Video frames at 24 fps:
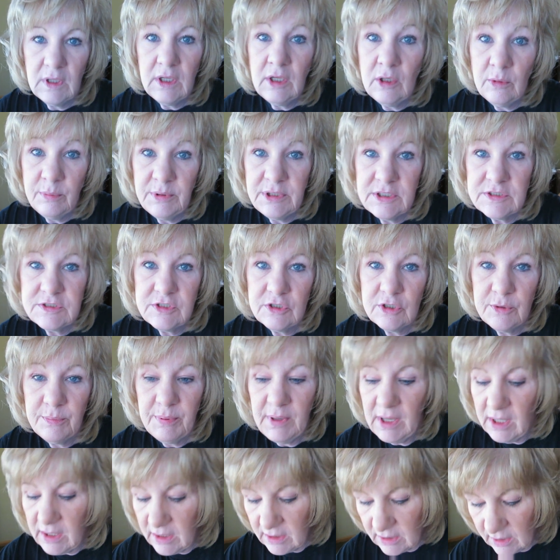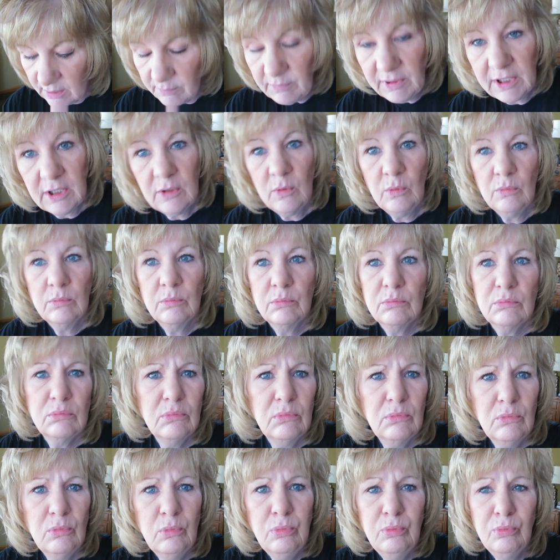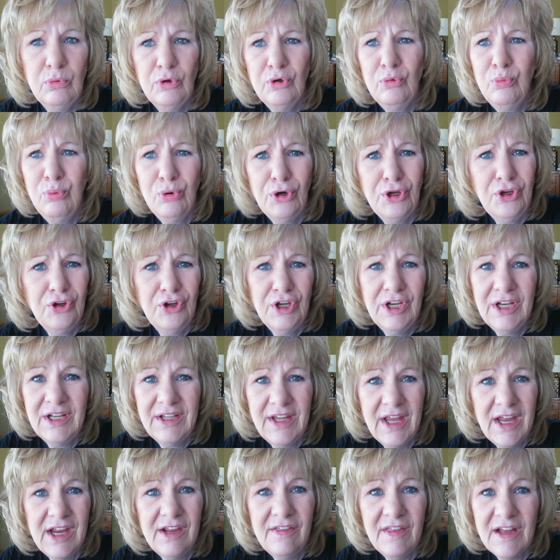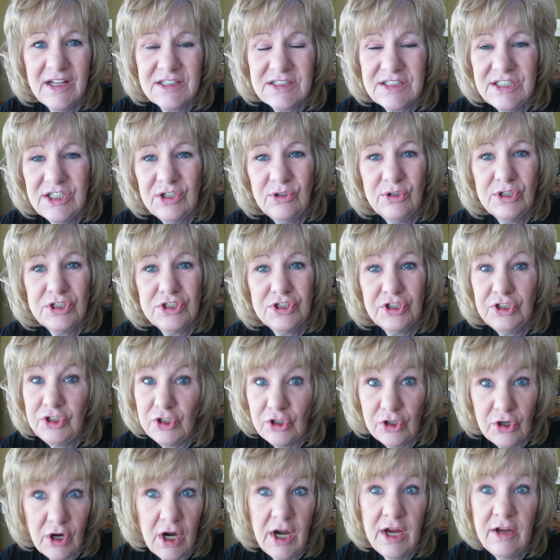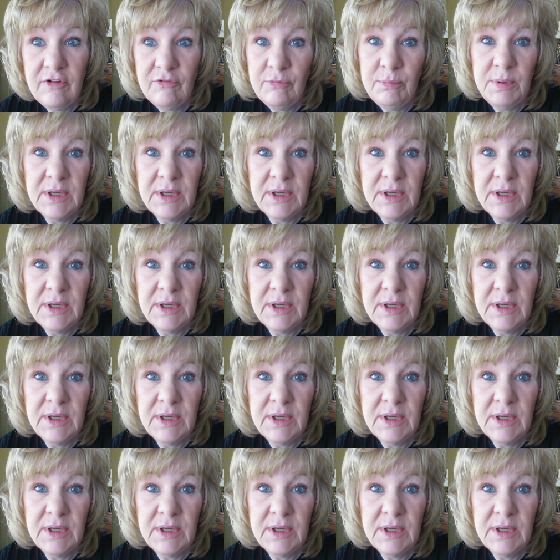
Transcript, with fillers: it'll be easier to paint. I'm like, were you gonna take that secret to your grave?